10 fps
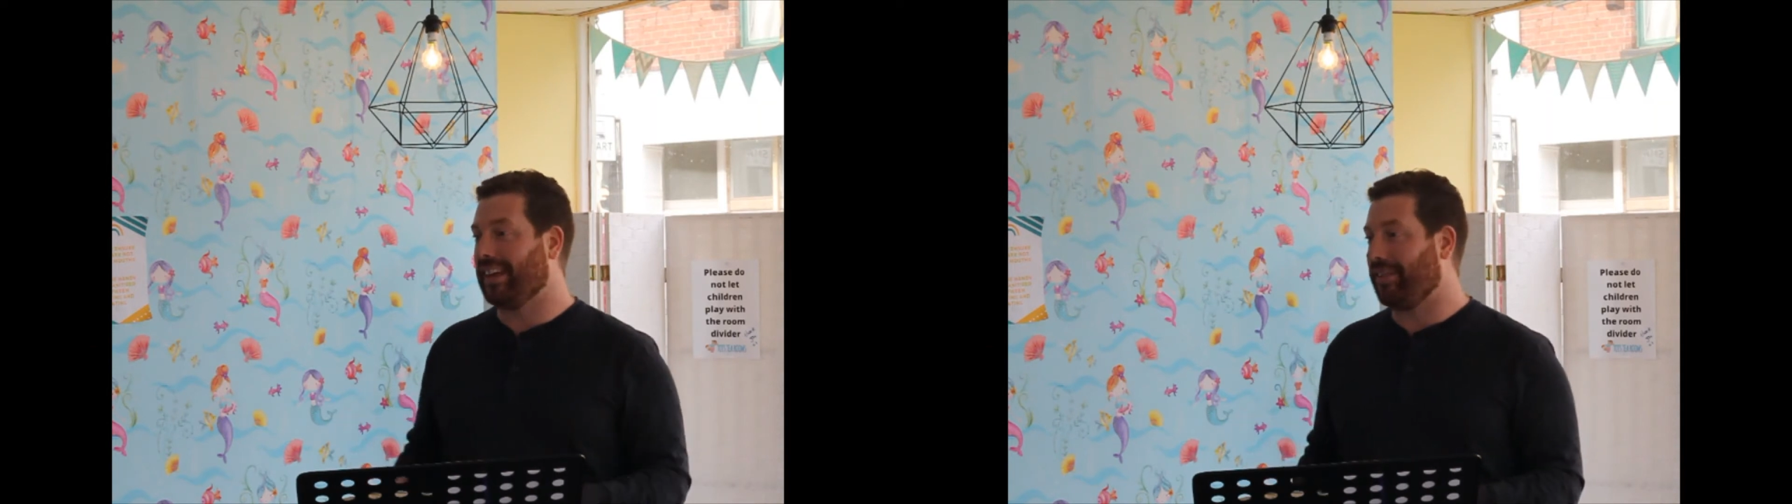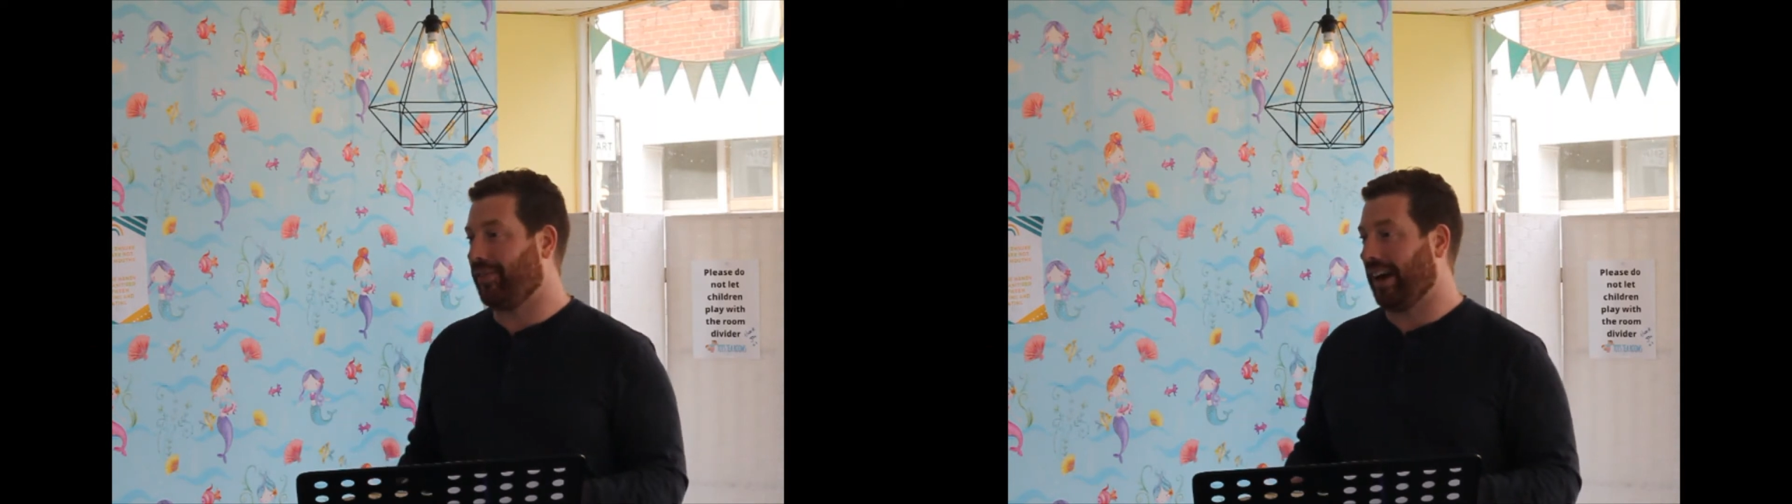
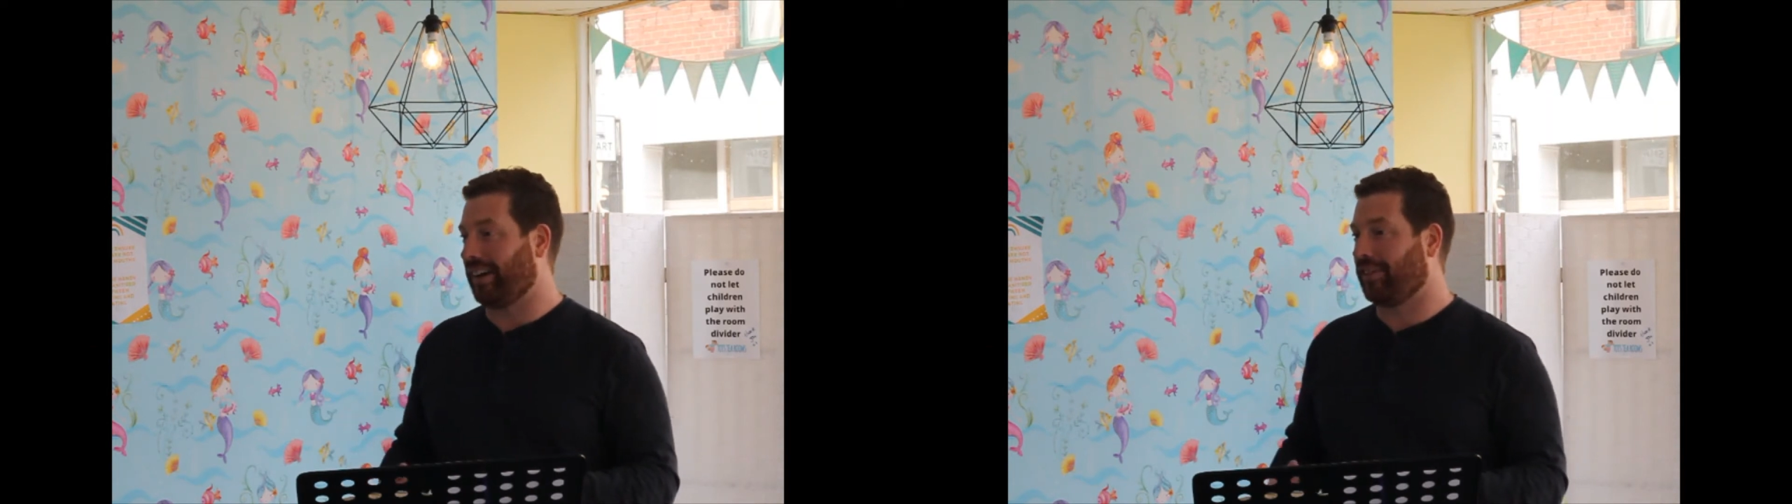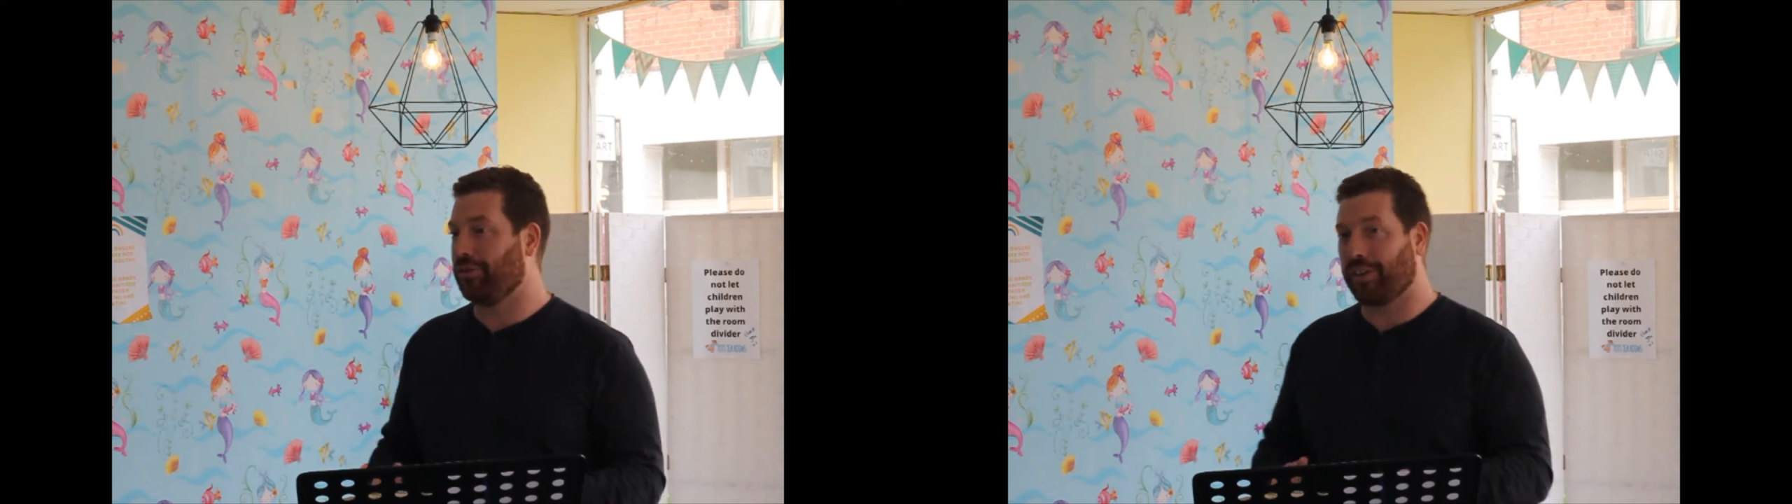
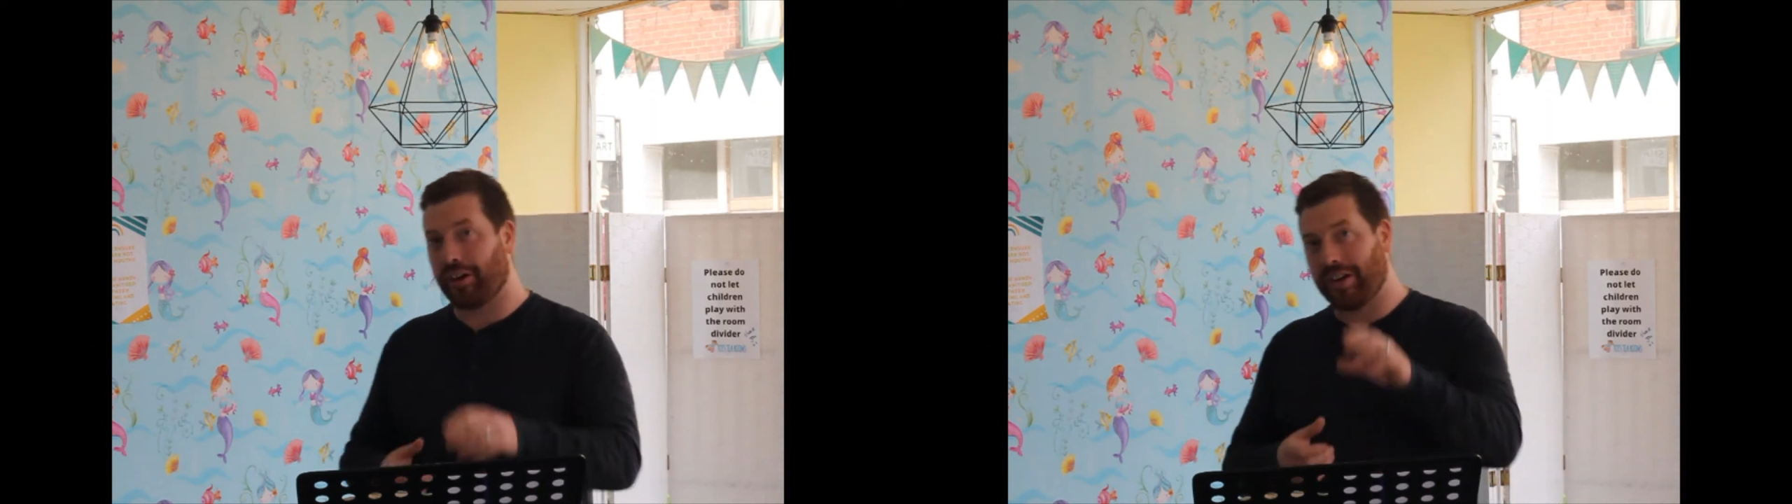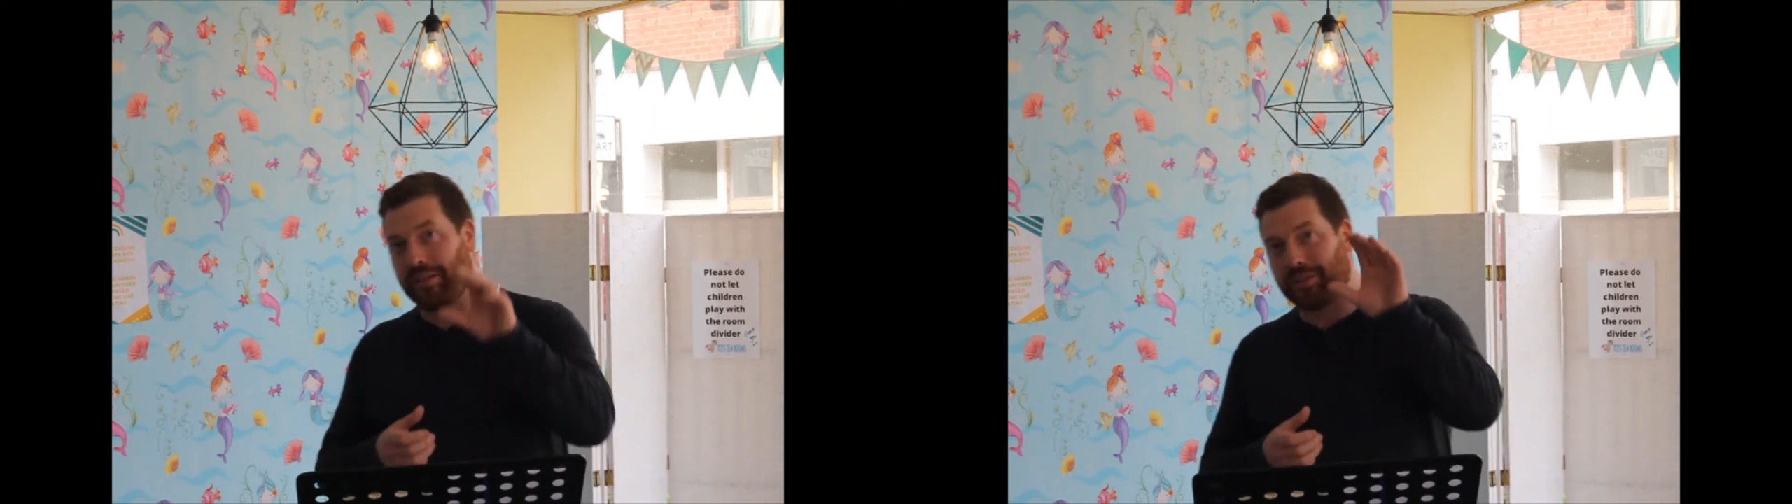defect, who
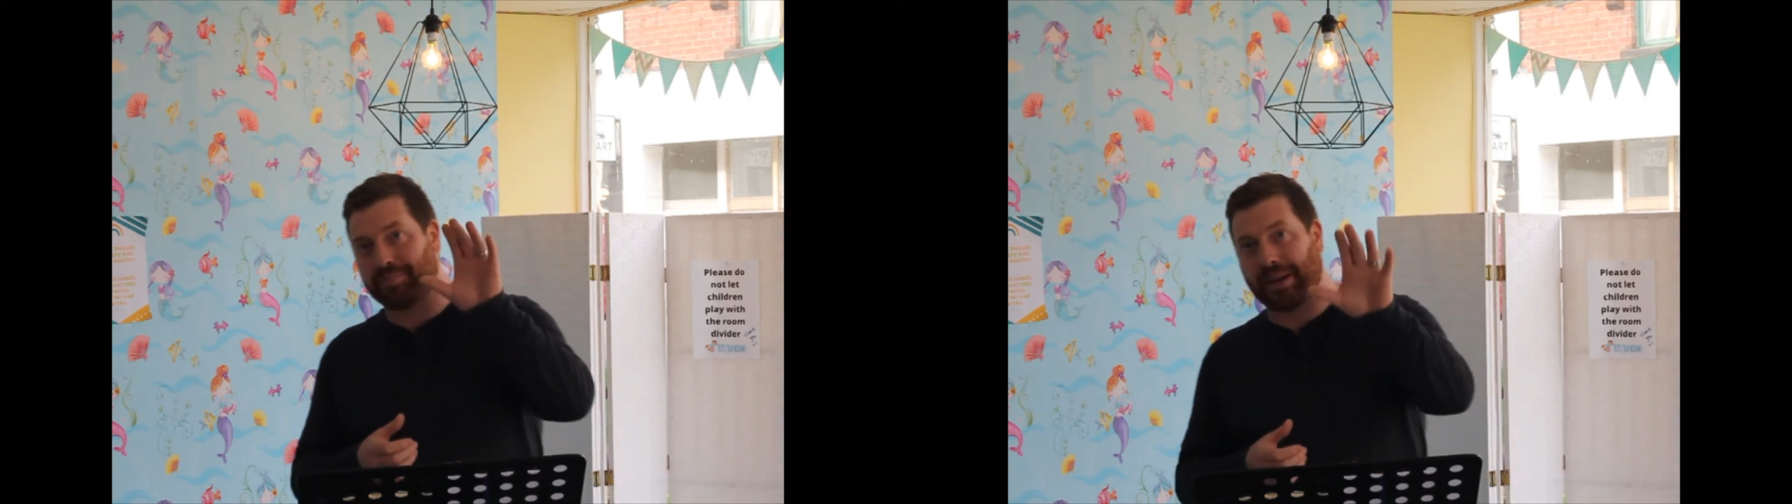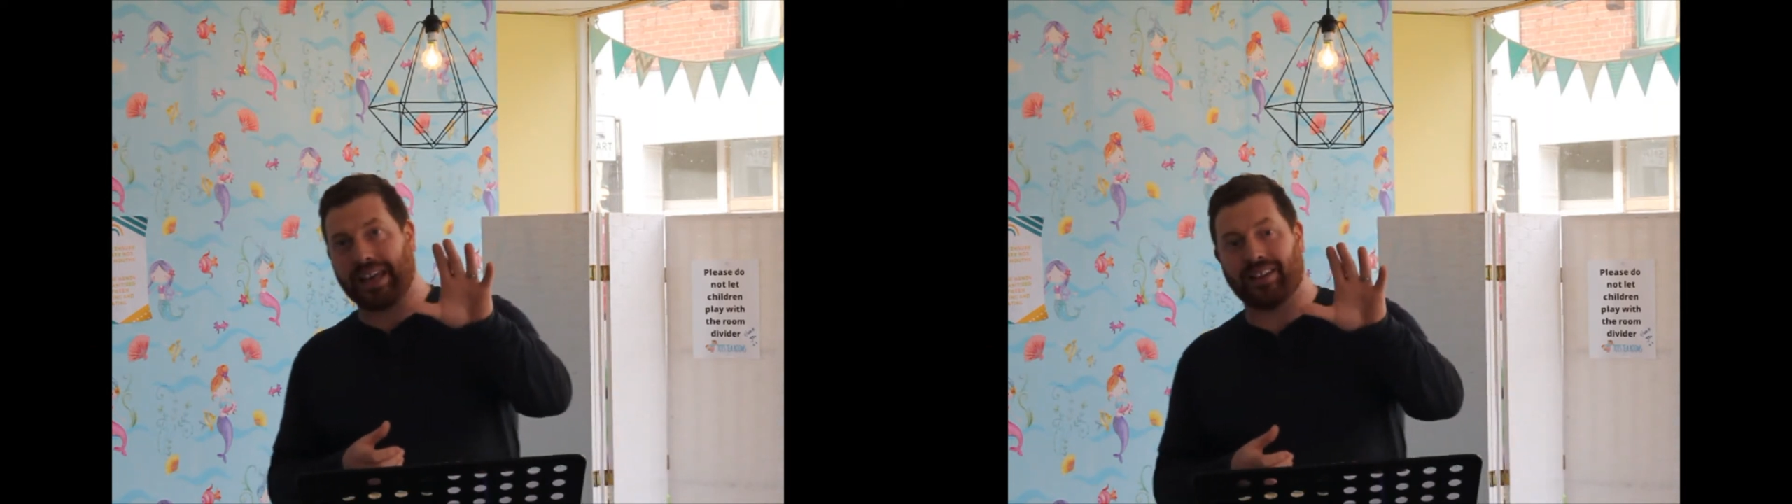though he was
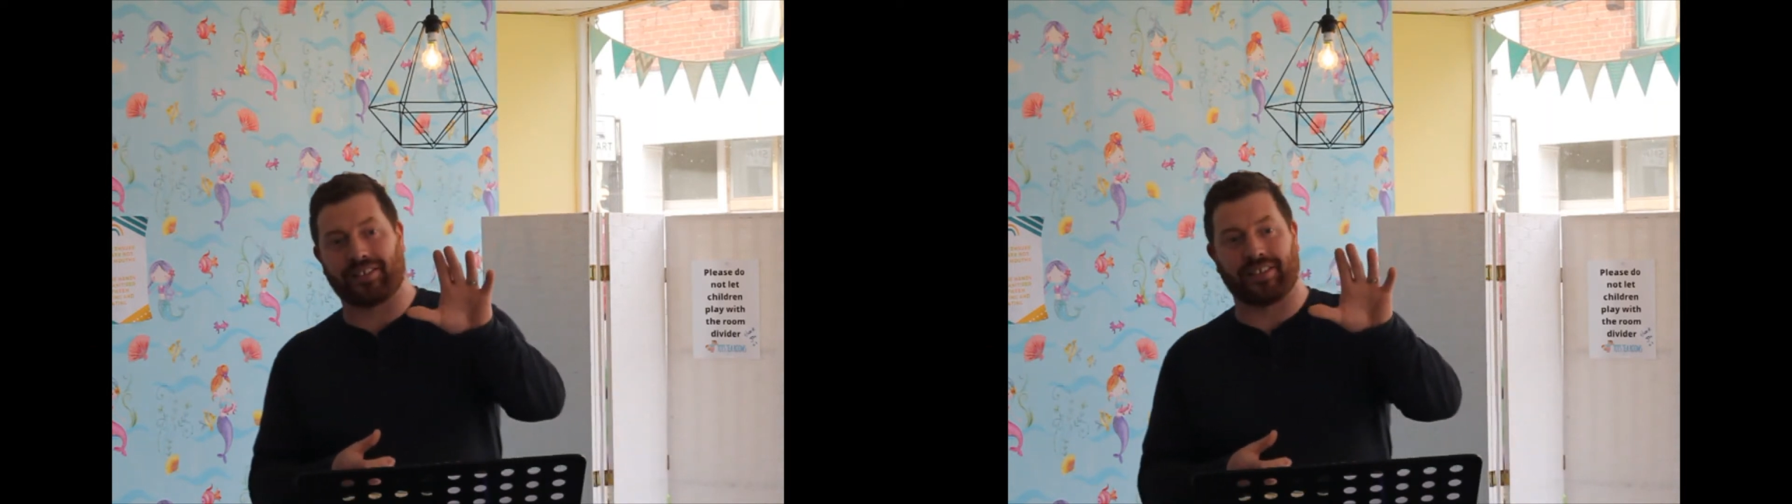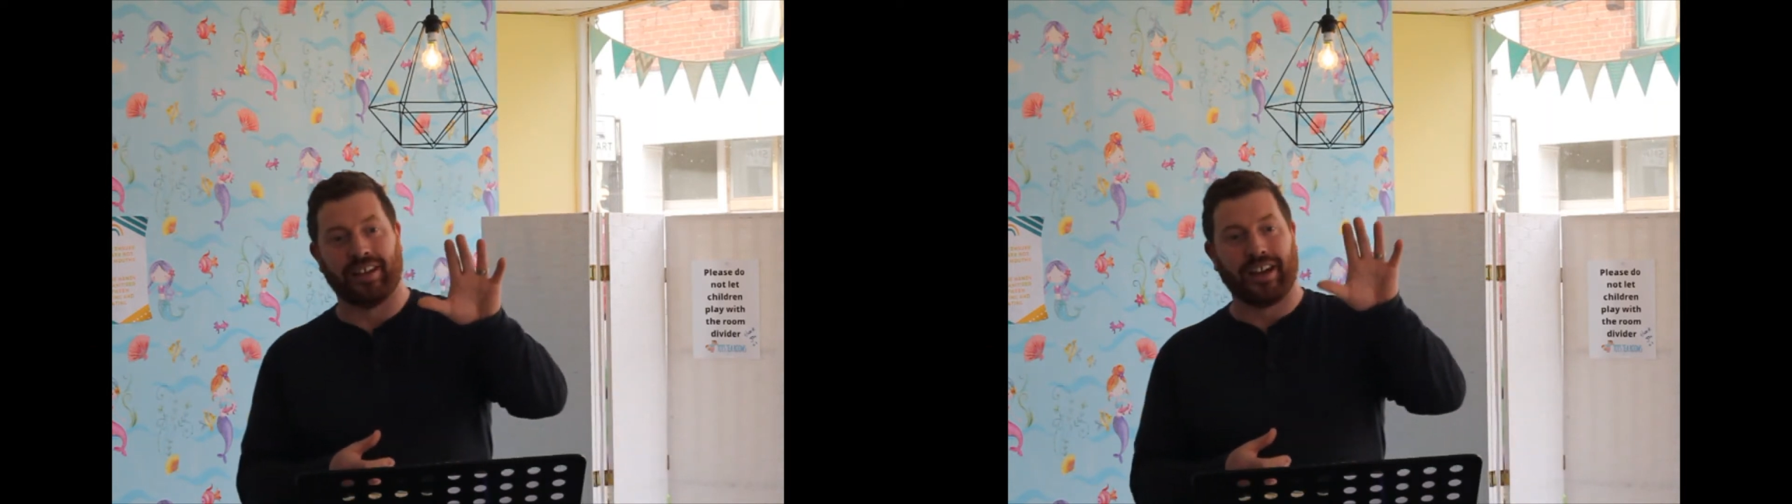
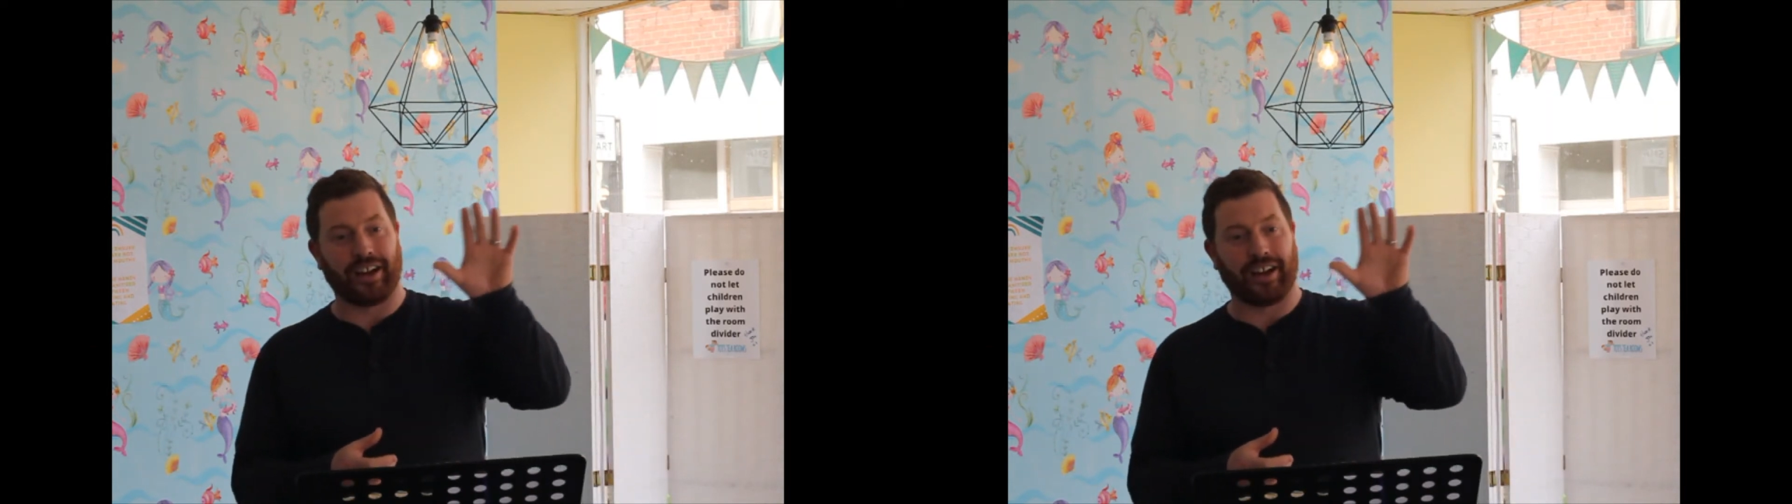pierced